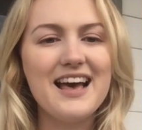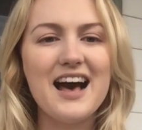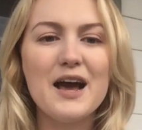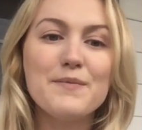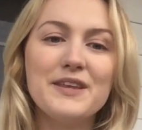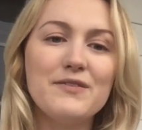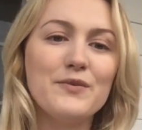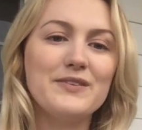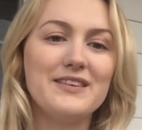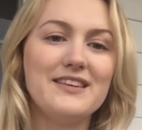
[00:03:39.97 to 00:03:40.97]
I believe it
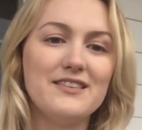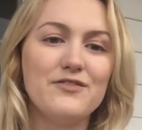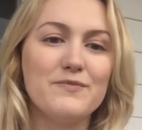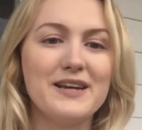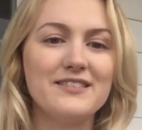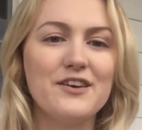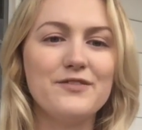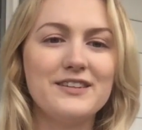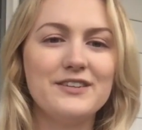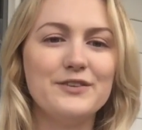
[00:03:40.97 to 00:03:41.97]
was easy for myself
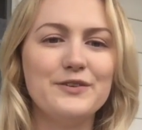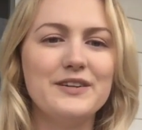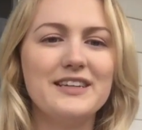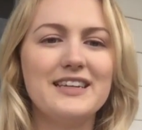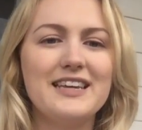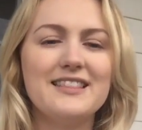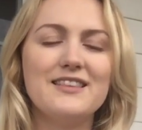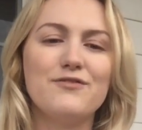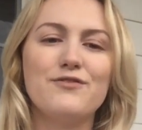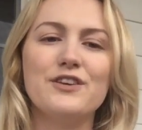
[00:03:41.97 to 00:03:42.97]
to get the
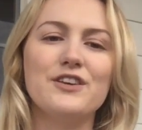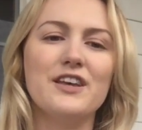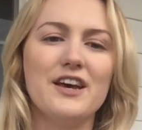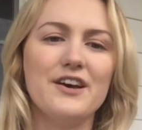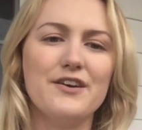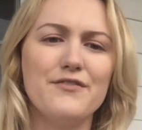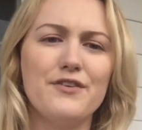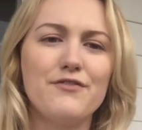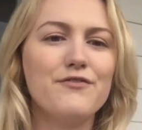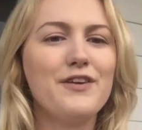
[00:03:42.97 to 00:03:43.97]
feel of
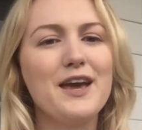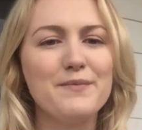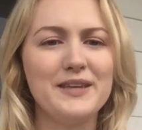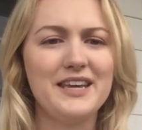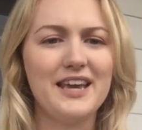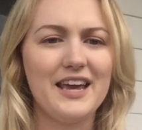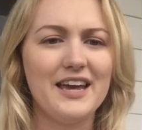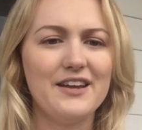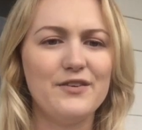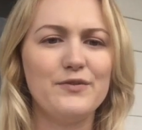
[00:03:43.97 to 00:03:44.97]
family
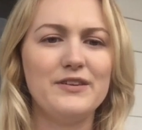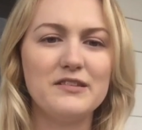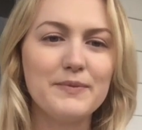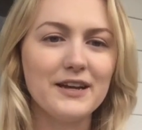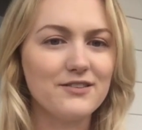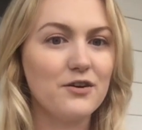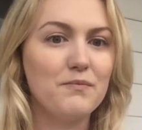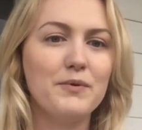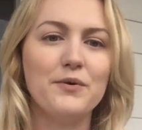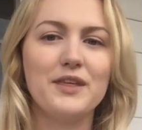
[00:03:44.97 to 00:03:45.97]
and respect on
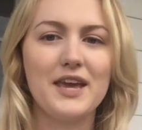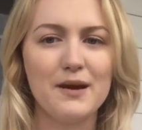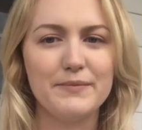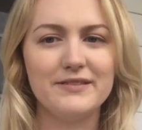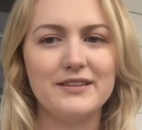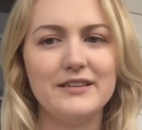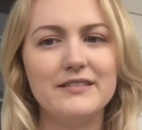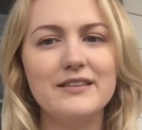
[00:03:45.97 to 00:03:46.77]
both campuses.